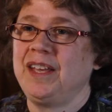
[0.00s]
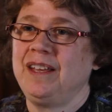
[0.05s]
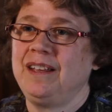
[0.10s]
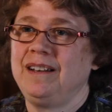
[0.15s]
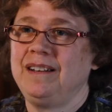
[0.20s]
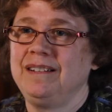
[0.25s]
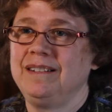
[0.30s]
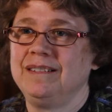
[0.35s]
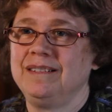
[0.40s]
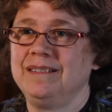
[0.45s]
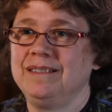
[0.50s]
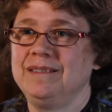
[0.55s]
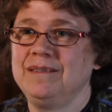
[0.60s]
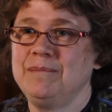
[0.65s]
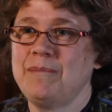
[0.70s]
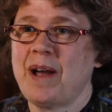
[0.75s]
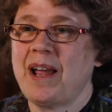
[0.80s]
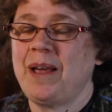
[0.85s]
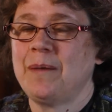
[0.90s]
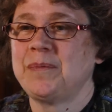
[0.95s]
that
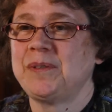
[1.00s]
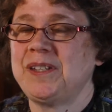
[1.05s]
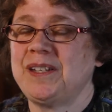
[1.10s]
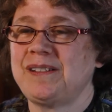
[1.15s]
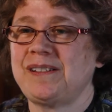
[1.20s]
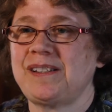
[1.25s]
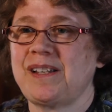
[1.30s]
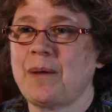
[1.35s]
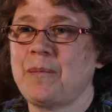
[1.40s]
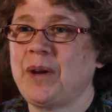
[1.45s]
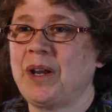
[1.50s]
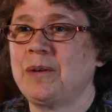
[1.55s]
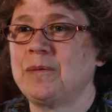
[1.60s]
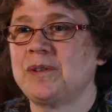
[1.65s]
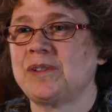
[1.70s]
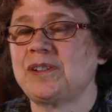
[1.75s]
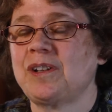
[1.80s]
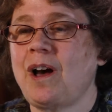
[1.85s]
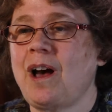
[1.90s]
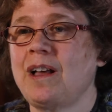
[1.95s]
my upset stomach
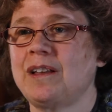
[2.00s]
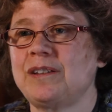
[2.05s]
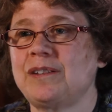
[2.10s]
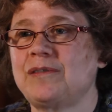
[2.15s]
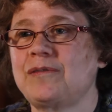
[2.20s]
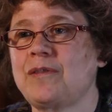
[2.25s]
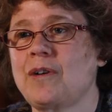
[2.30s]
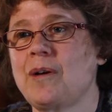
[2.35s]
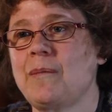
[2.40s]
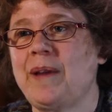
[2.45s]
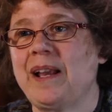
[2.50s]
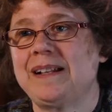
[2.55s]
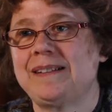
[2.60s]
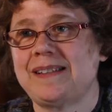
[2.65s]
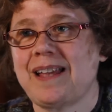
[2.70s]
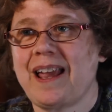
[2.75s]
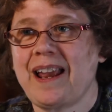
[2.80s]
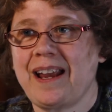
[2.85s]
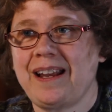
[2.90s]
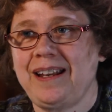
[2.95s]
was caused from
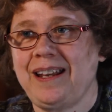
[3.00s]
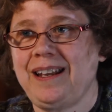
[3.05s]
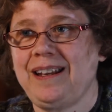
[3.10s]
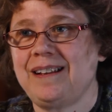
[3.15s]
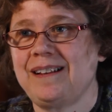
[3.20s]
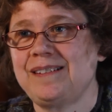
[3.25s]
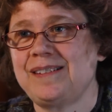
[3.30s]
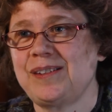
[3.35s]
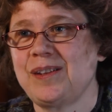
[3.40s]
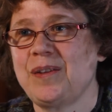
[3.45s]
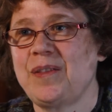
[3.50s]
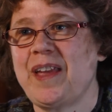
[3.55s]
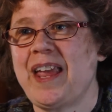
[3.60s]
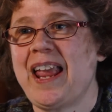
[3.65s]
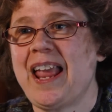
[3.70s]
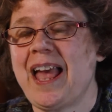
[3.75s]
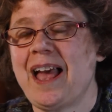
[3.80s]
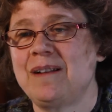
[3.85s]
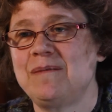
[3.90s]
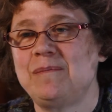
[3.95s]
anxiety, so
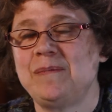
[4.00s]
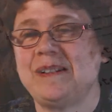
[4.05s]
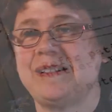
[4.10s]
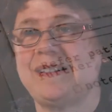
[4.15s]
they had